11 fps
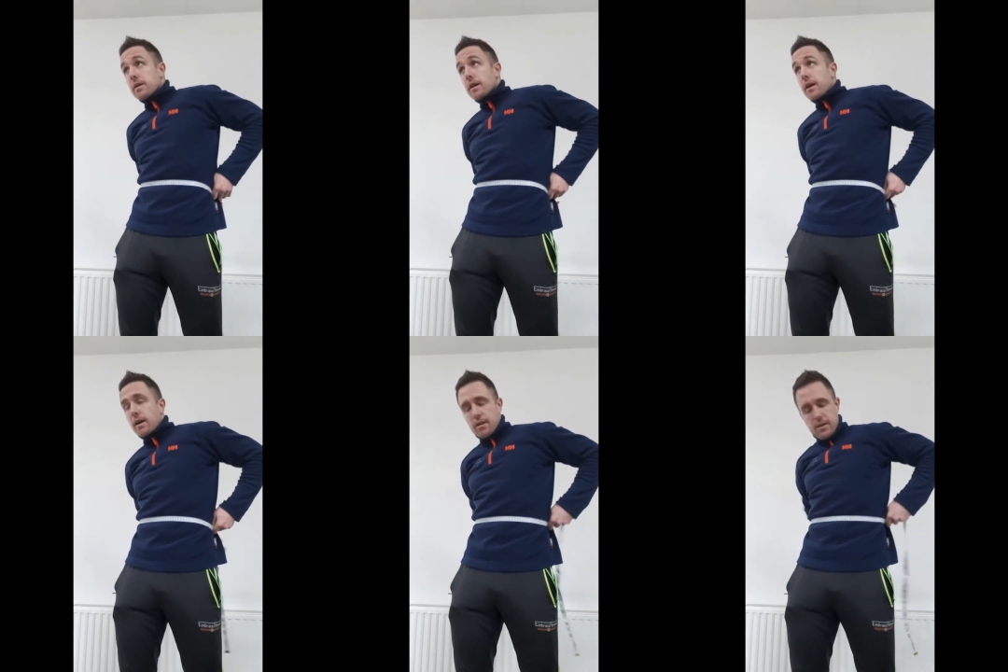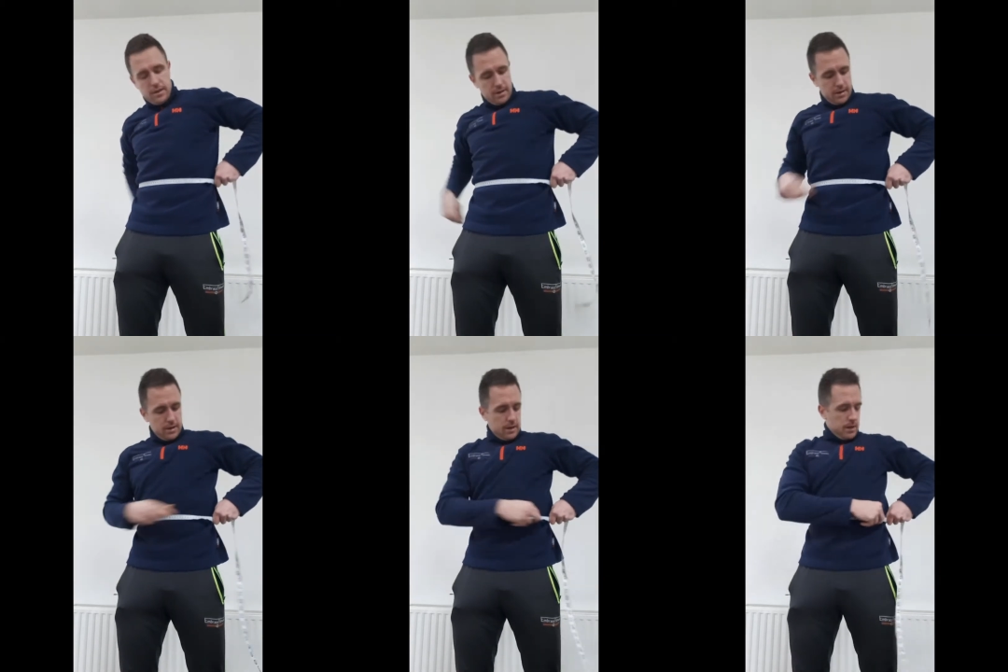You get
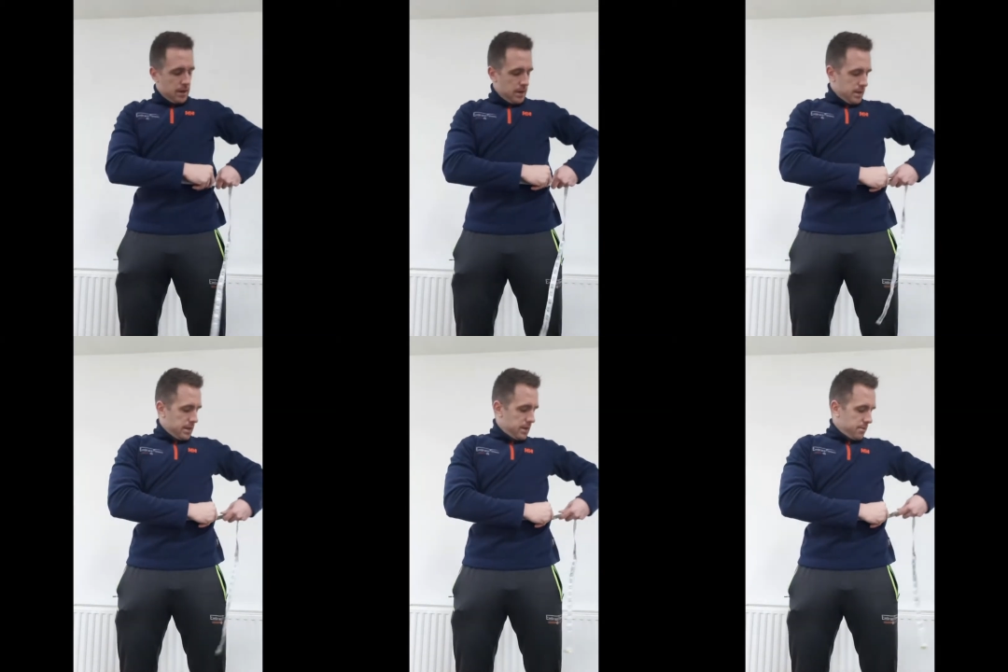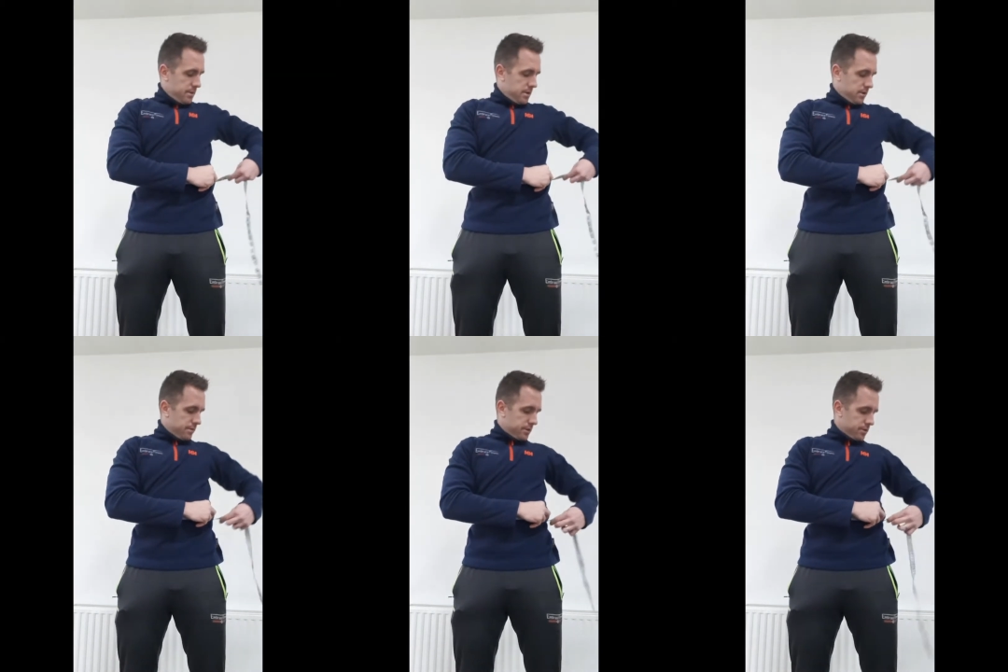a little bit
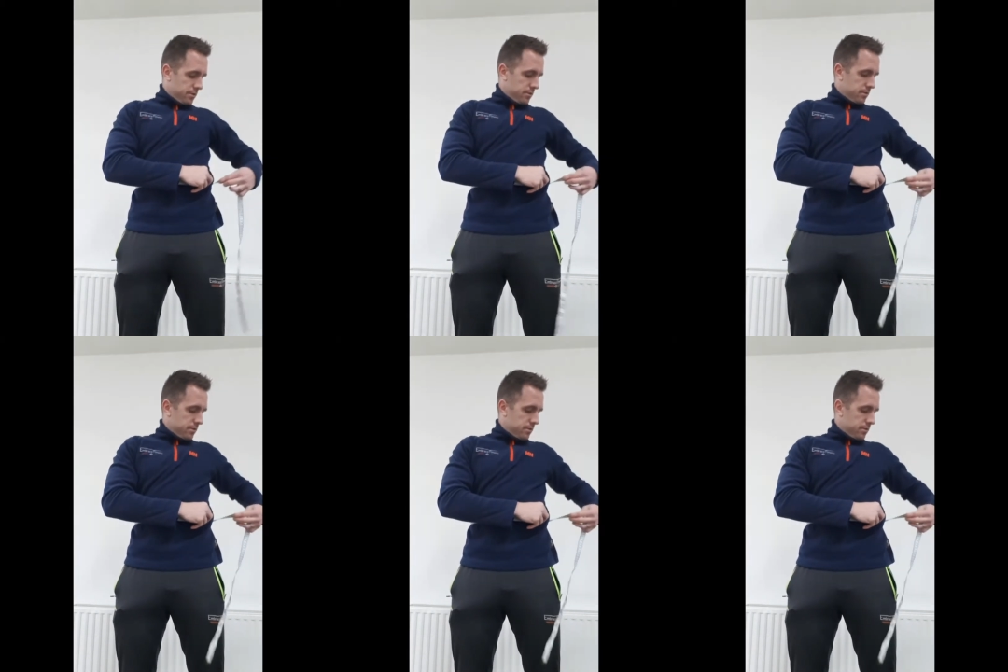of a truer